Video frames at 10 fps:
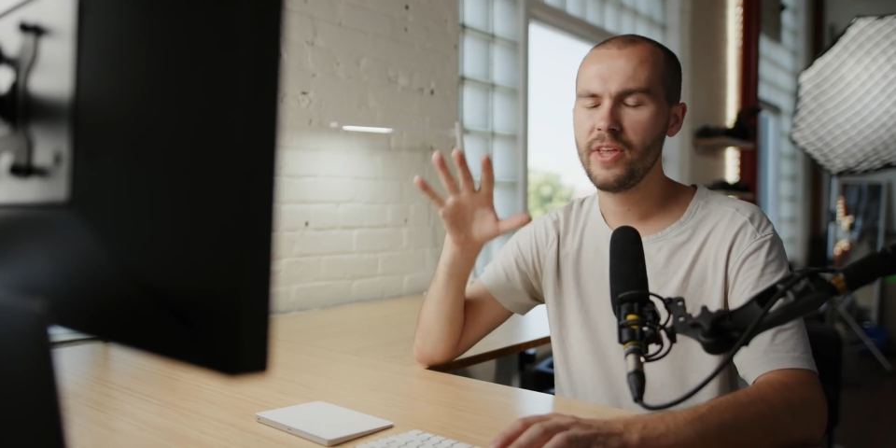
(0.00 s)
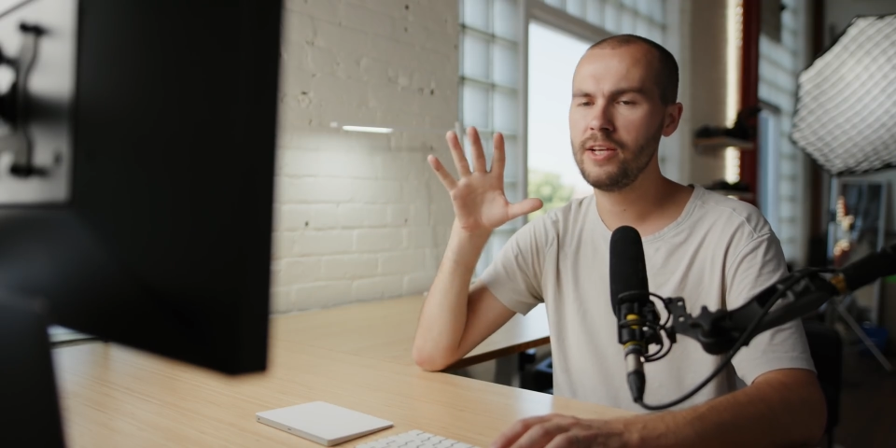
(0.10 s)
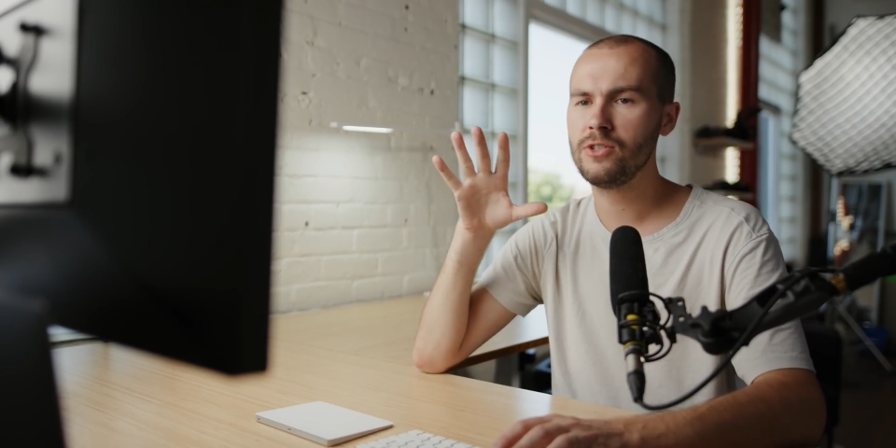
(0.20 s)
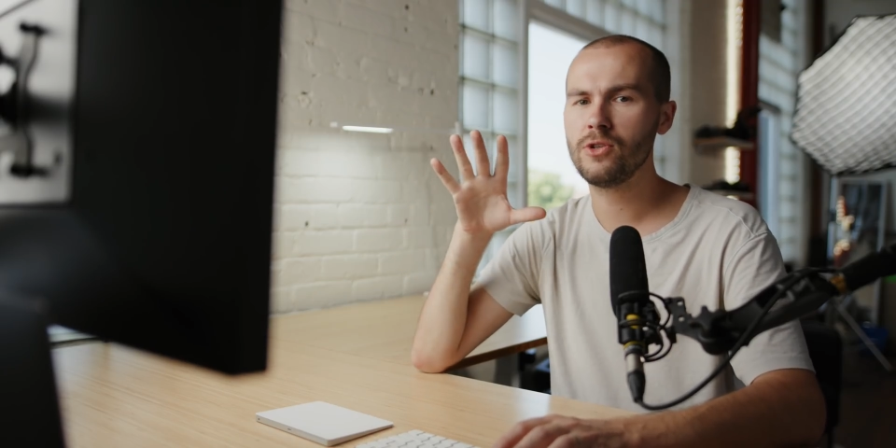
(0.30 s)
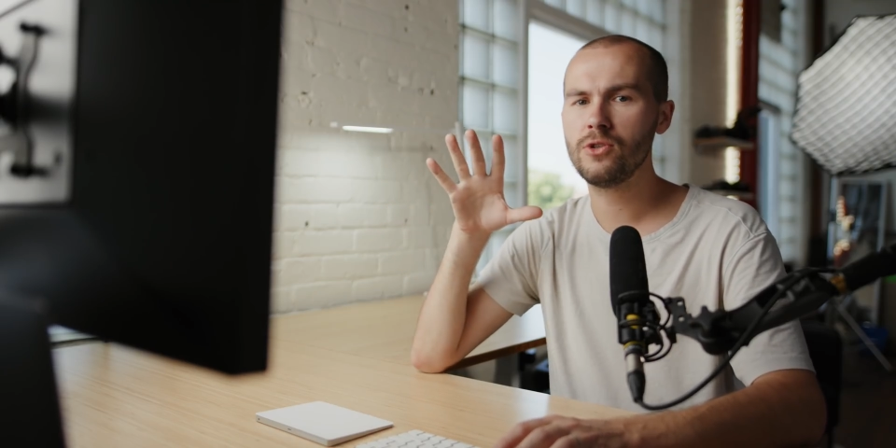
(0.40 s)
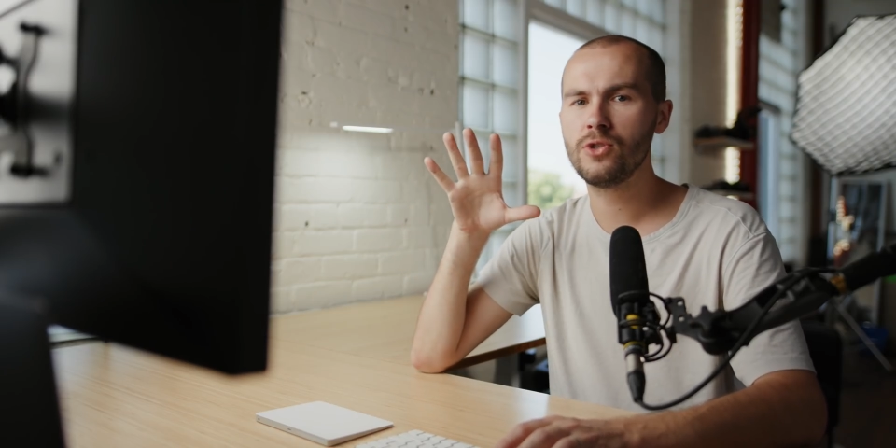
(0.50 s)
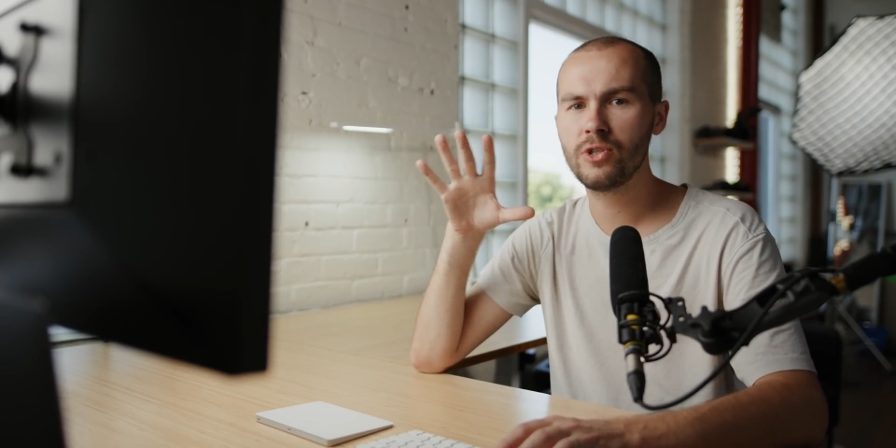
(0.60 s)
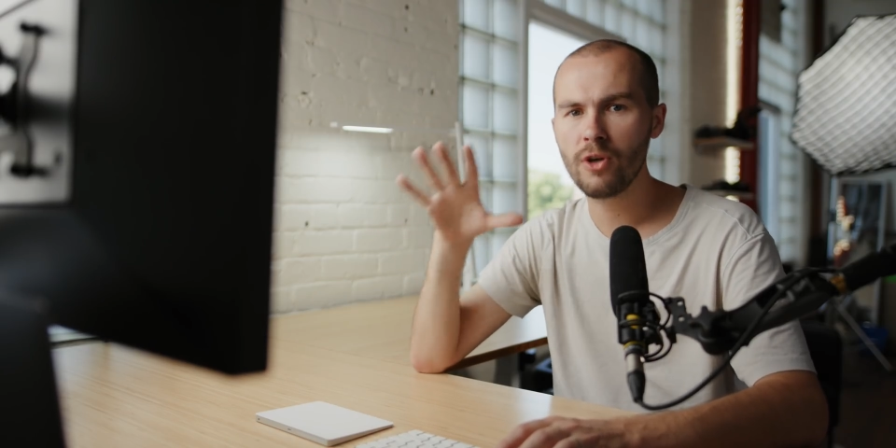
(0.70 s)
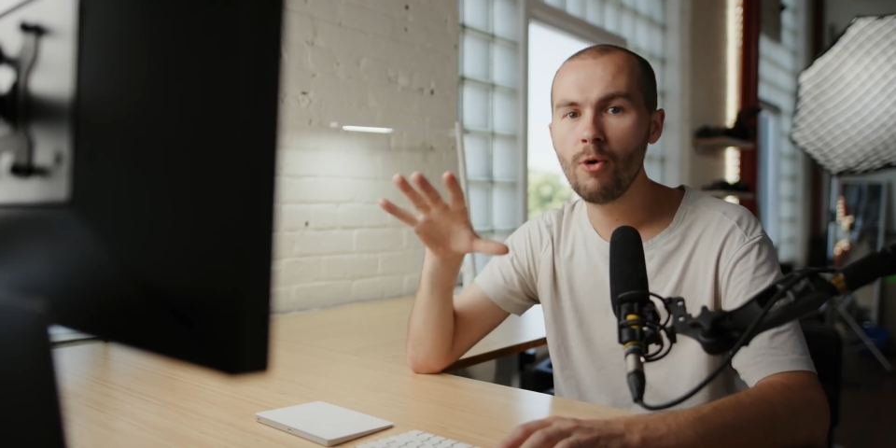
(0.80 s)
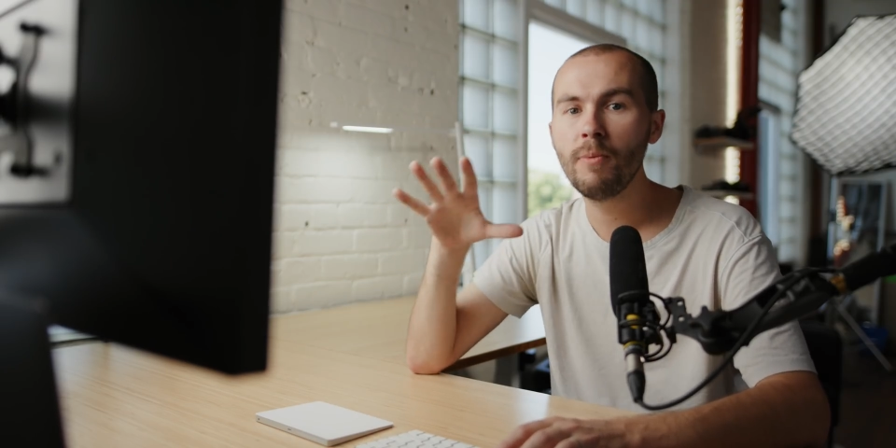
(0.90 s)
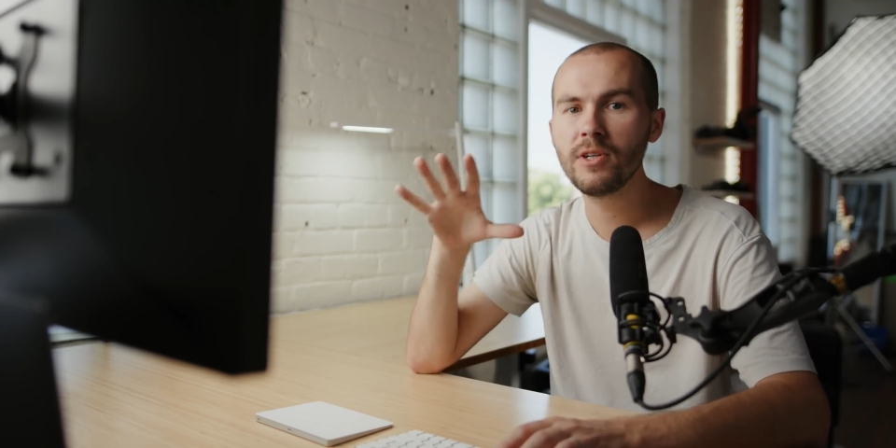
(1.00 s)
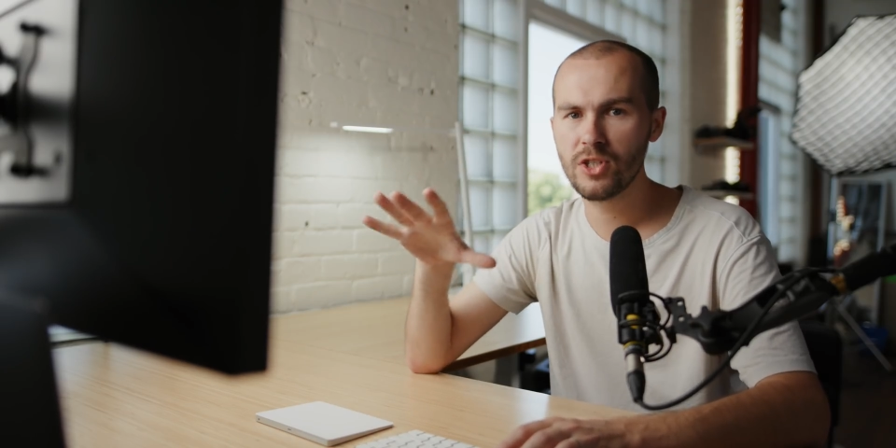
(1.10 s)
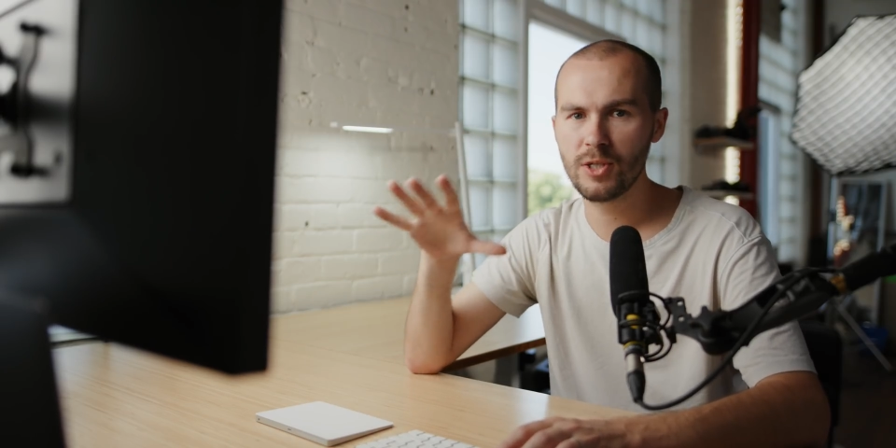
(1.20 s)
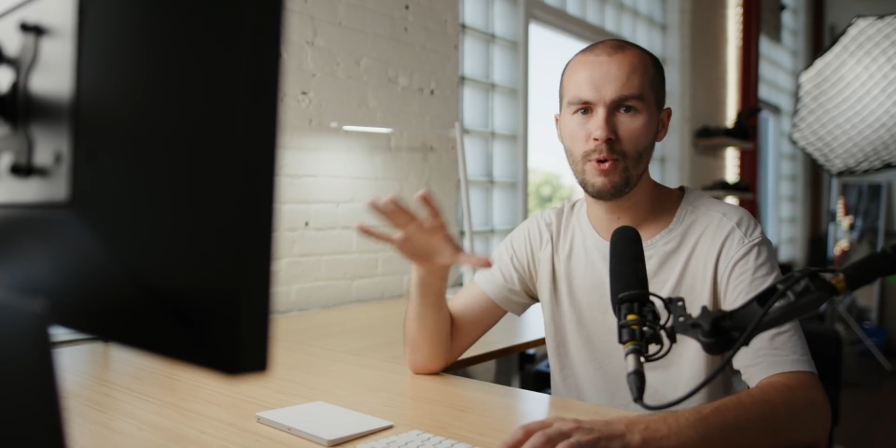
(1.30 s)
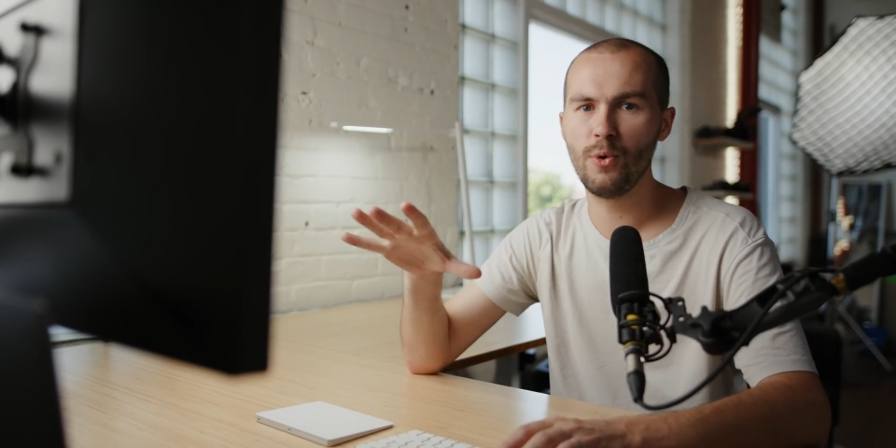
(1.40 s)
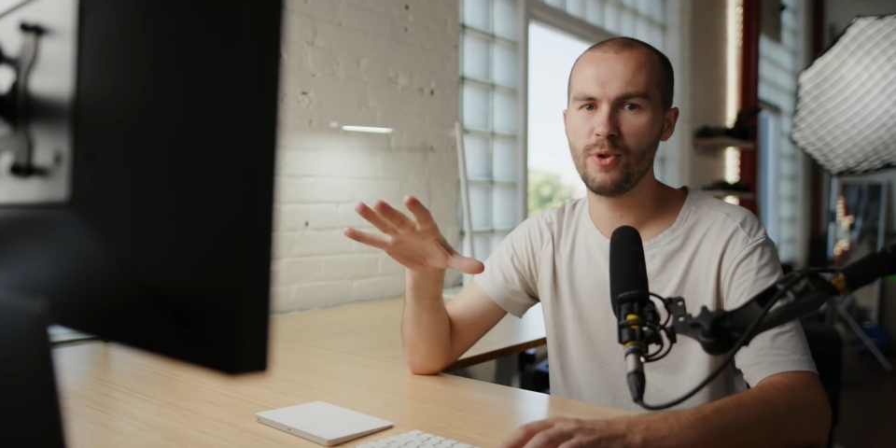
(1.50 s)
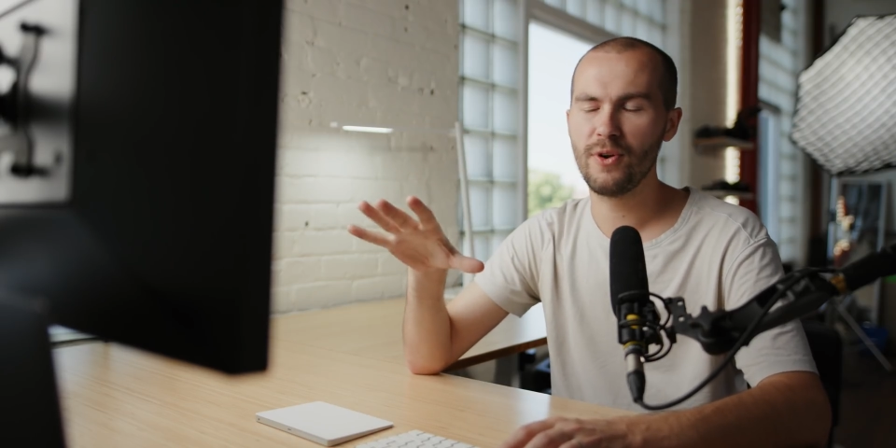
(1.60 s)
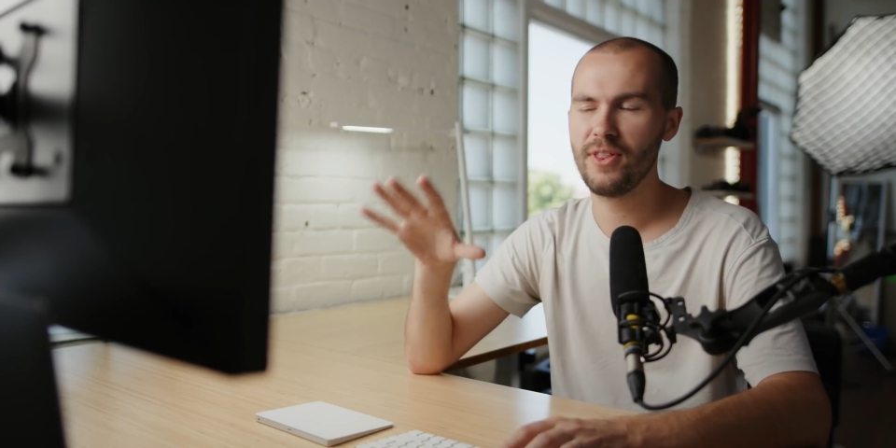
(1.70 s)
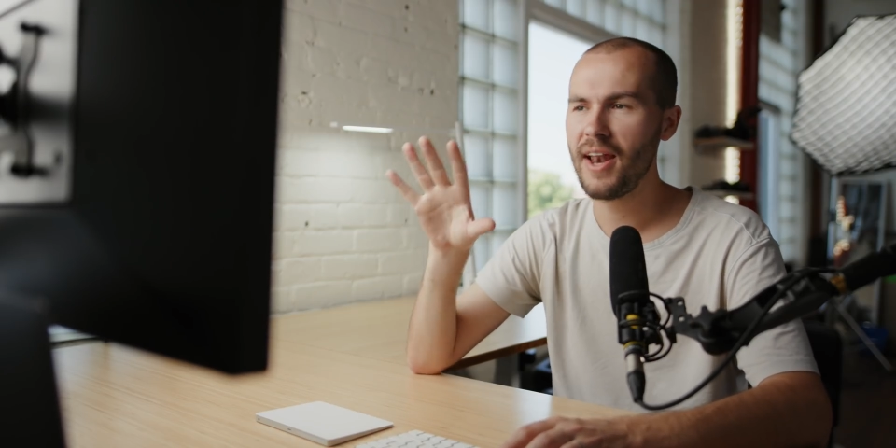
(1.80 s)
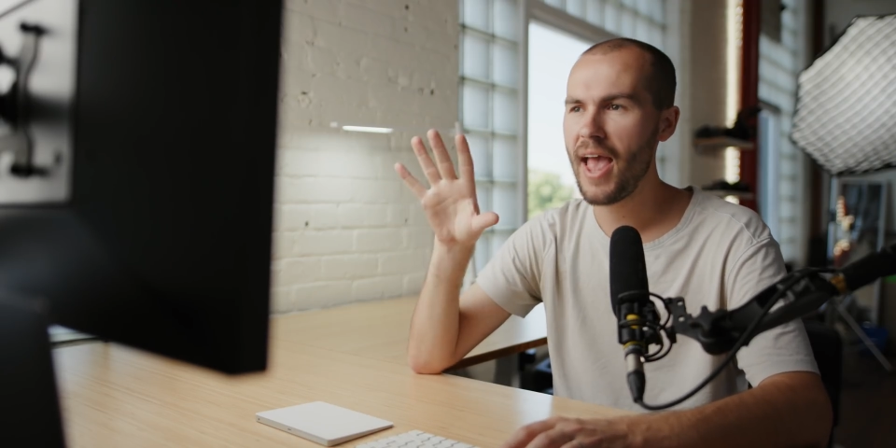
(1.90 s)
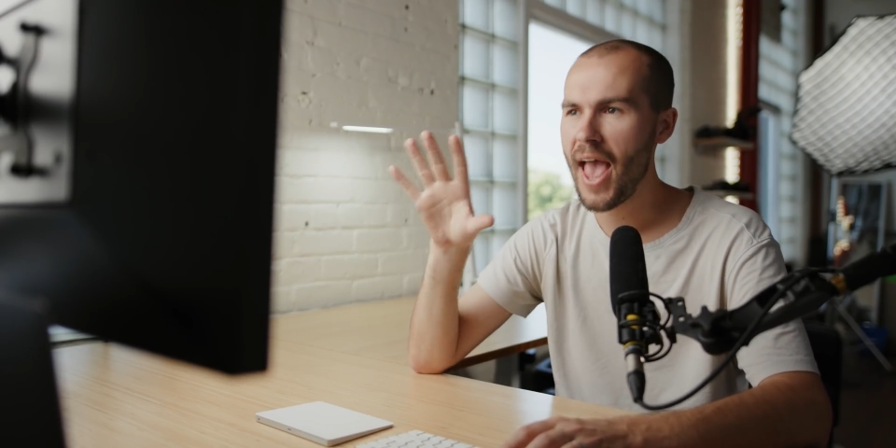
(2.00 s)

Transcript: is so much smoother than